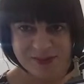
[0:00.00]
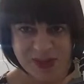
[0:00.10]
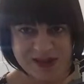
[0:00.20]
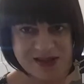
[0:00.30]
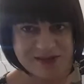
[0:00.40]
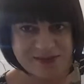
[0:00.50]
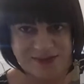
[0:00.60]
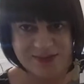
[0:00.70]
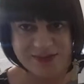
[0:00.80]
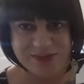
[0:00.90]
bits
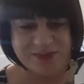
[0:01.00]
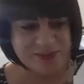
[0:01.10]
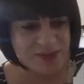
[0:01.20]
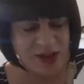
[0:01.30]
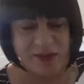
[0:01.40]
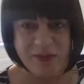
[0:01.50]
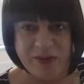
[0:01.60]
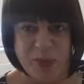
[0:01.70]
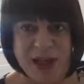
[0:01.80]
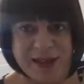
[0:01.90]

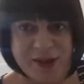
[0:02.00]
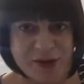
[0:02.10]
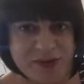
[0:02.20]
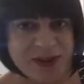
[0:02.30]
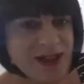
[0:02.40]
peeling off.